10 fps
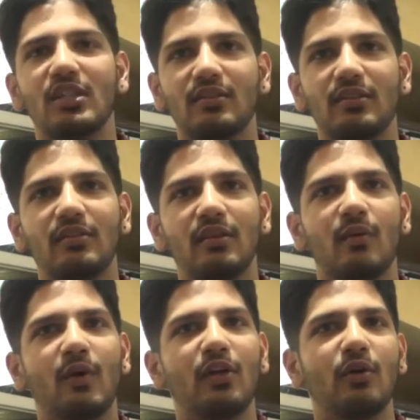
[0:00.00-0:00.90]
cheeses,
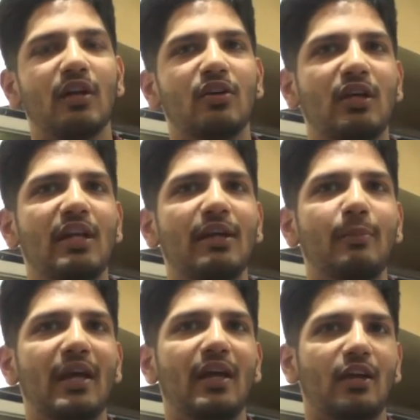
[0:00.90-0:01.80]
where you can really
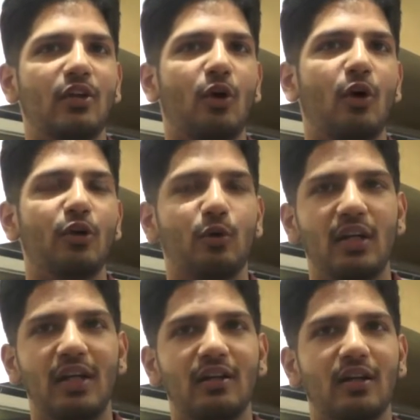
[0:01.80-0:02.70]
make your
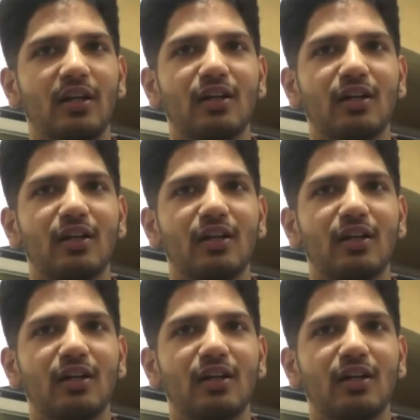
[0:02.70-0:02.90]
unique